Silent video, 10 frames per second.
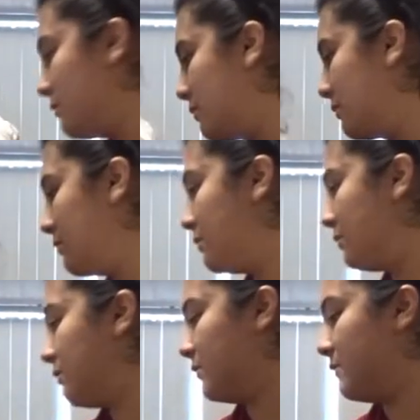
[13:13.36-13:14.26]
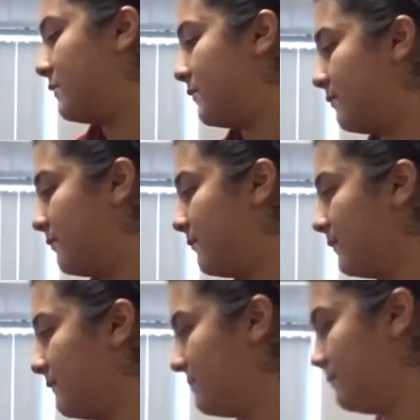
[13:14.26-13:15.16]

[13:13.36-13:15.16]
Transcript: Nothing is said.